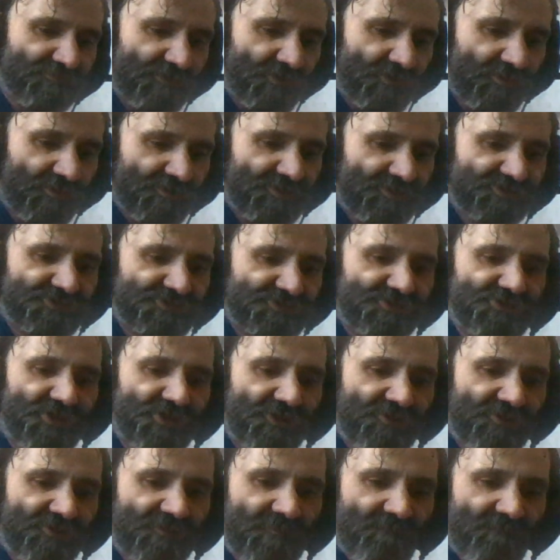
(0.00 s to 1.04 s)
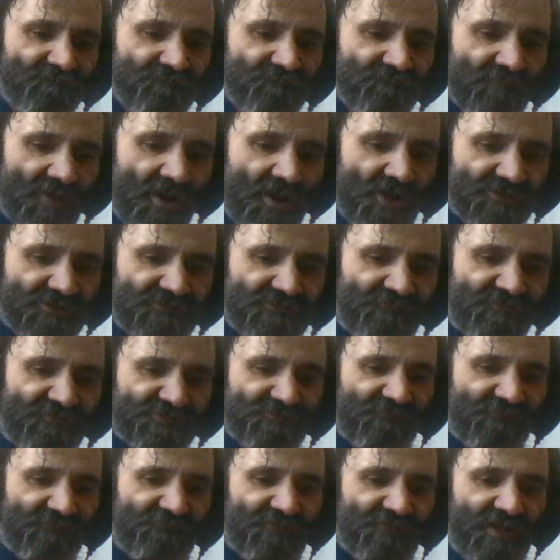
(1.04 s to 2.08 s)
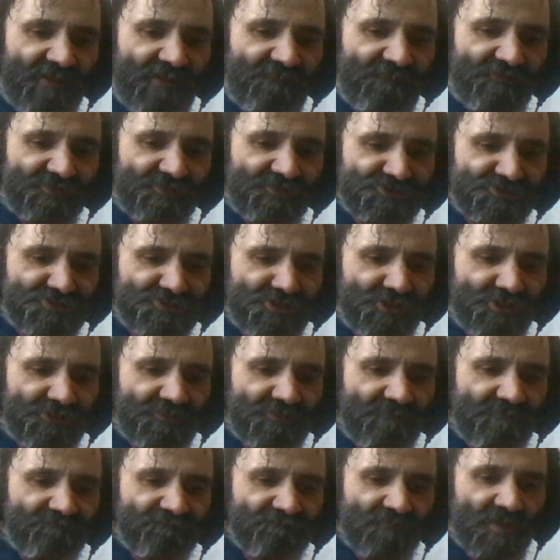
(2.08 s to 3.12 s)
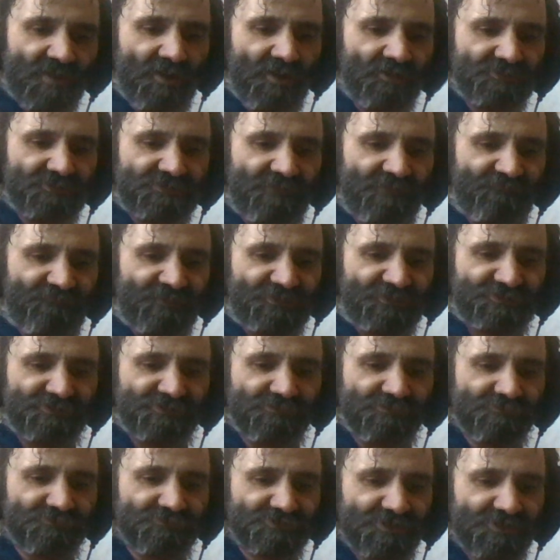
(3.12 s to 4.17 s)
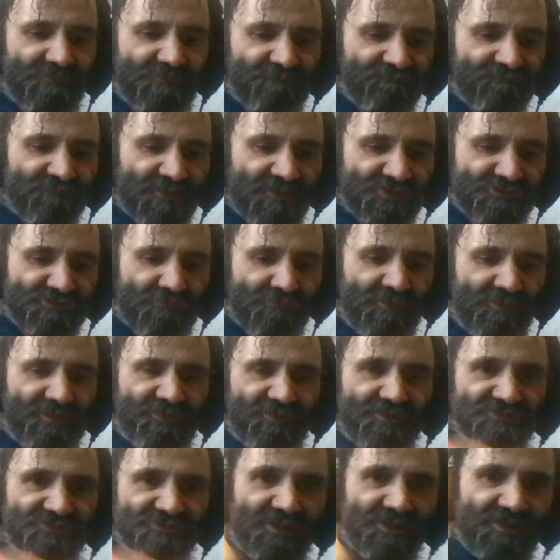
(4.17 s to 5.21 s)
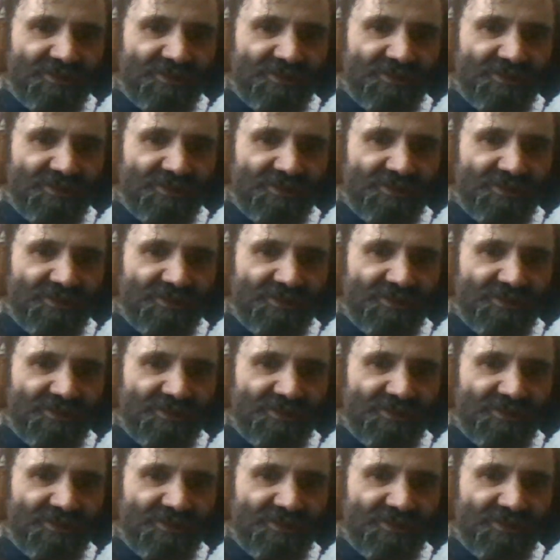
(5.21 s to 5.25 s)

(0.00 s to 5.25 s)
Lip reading: colours, none. Artificial flavours, none. Artificial sweeteners,